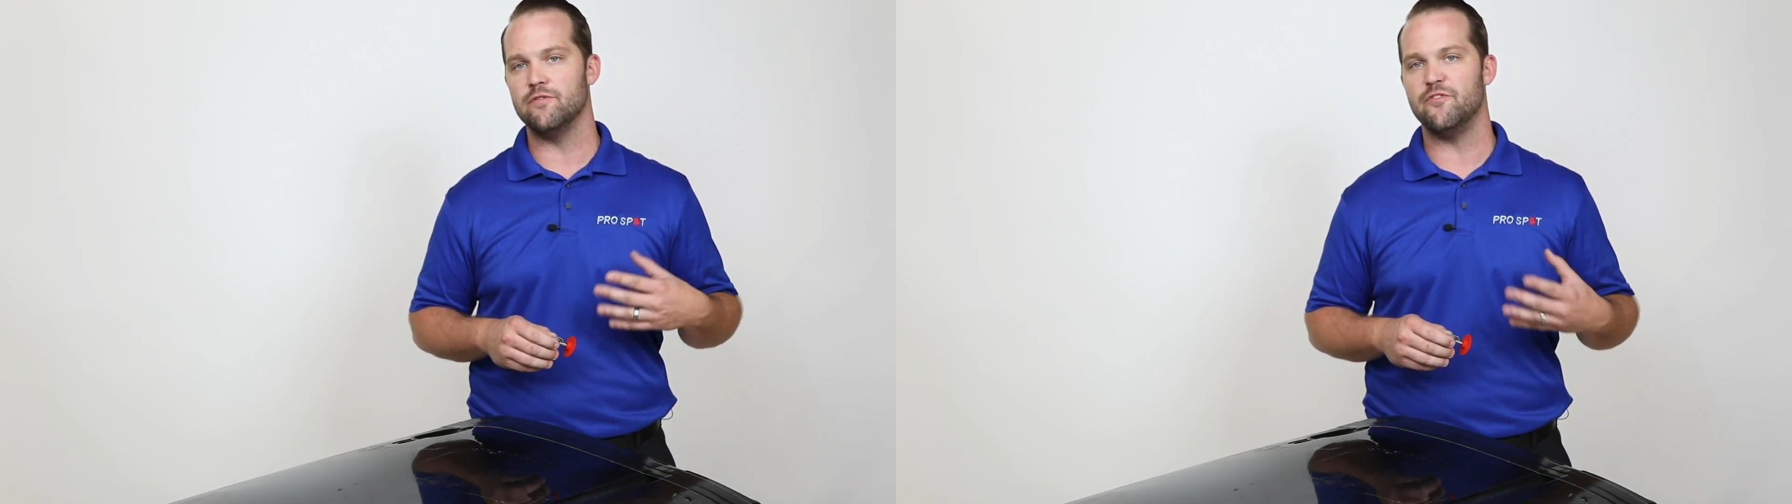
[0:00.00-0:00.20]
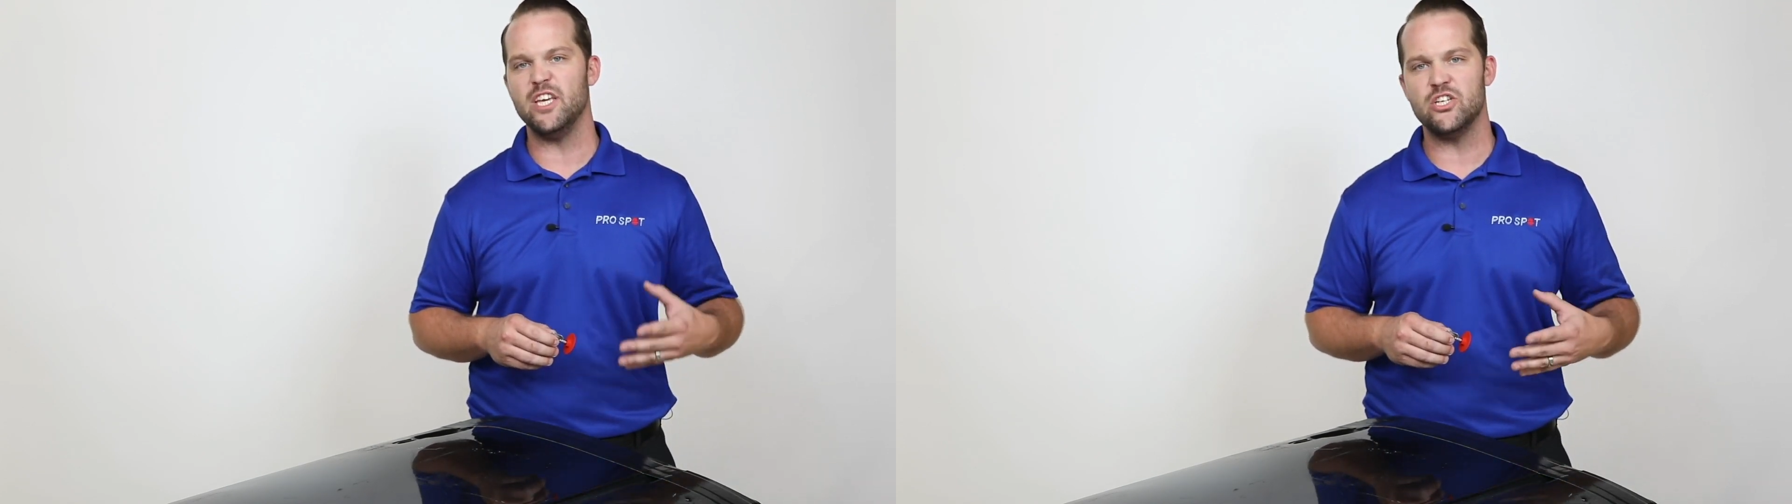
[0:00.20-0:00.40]

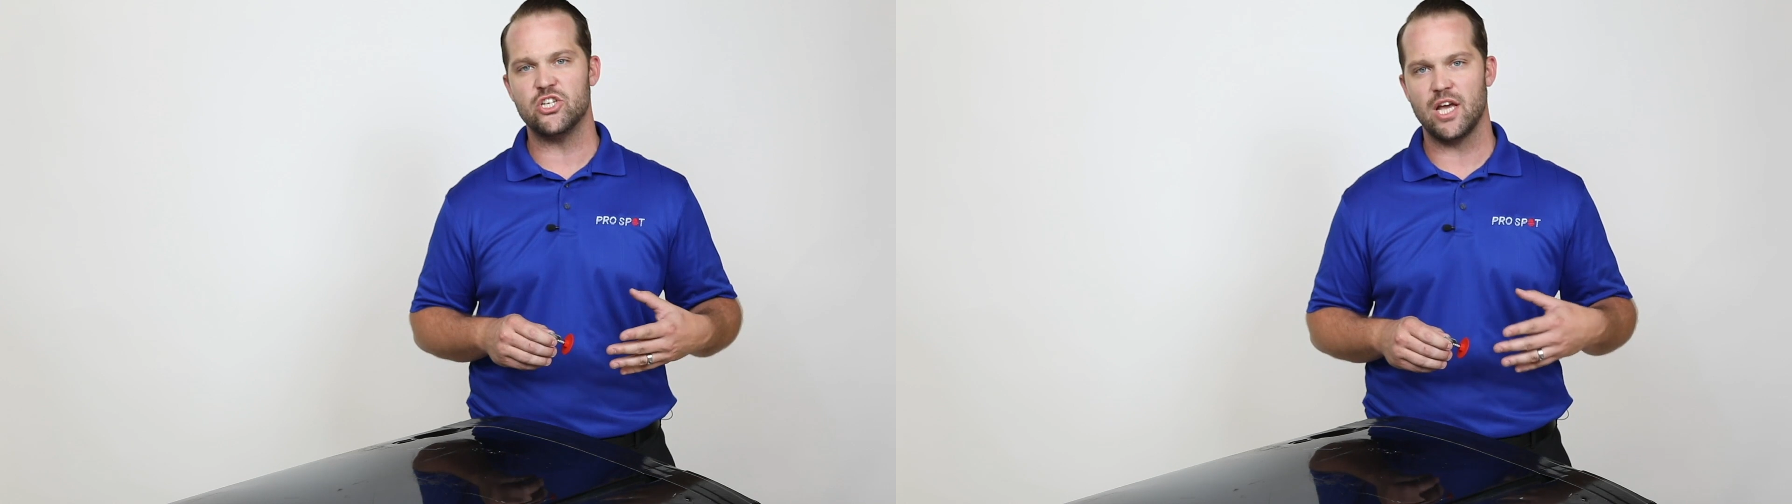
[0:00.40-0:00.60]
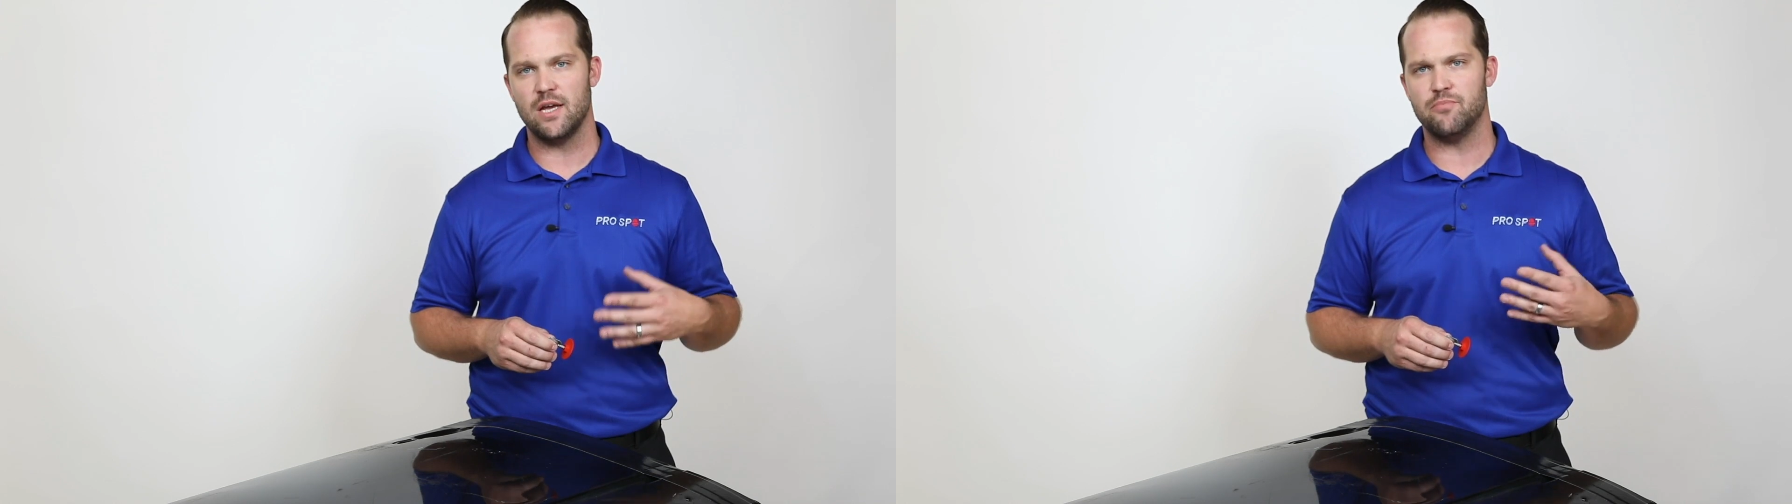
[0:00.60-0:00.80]

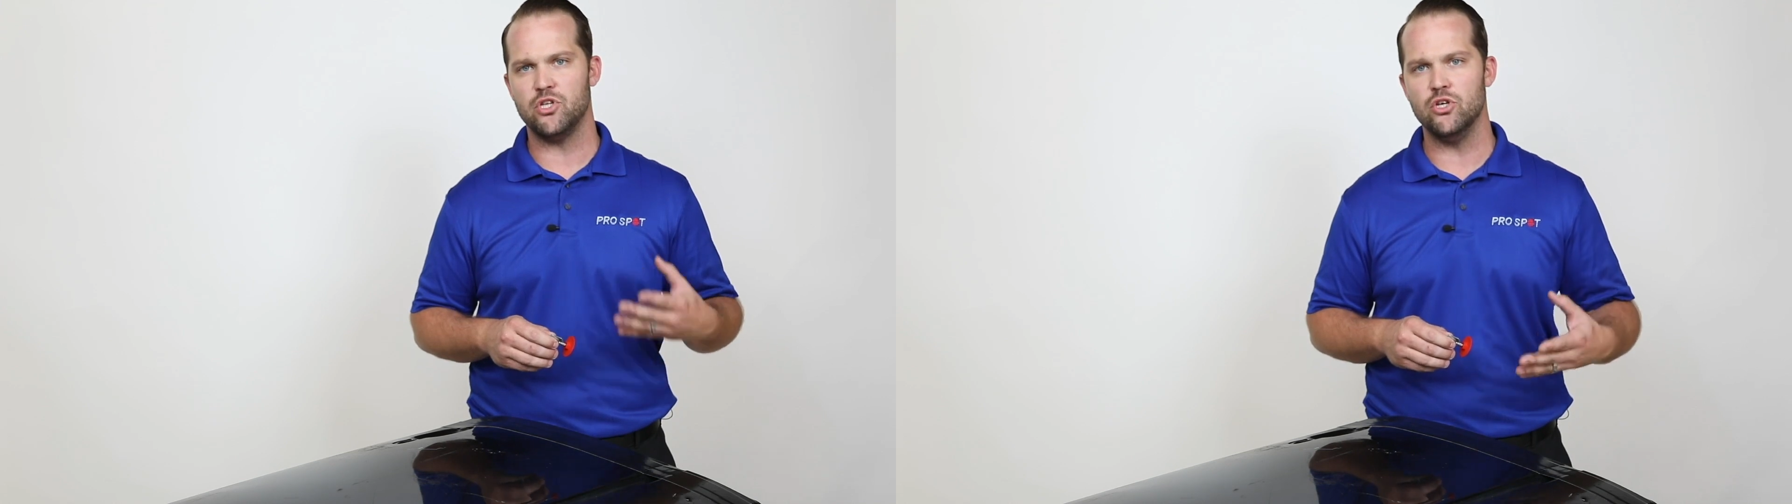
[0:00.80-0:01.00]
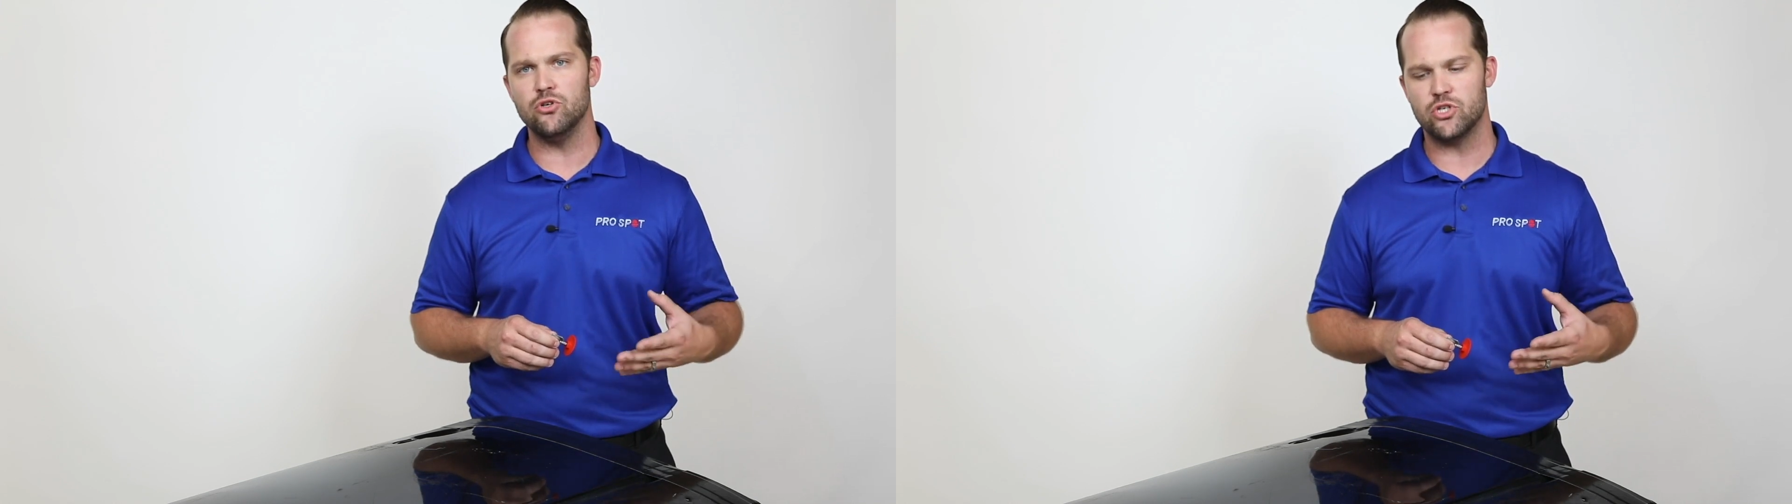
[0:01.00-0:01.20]
V-shaped,
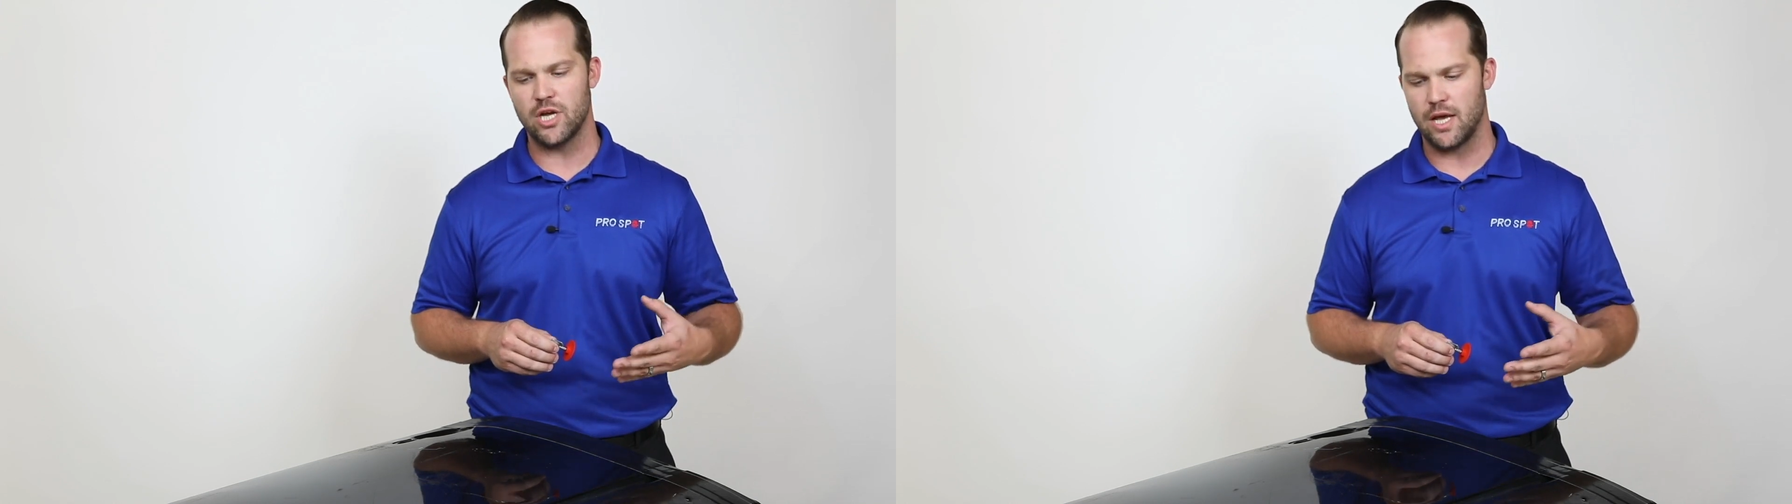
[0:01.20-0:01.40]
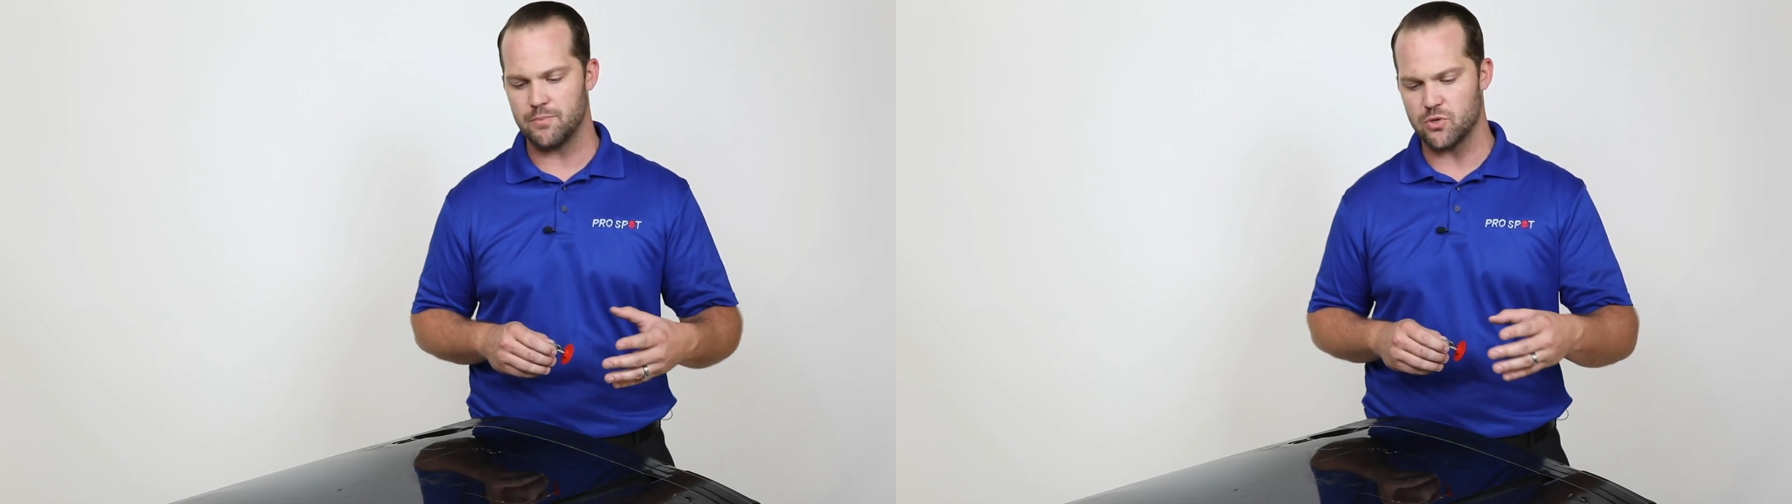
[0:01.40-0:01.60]
U-shaped,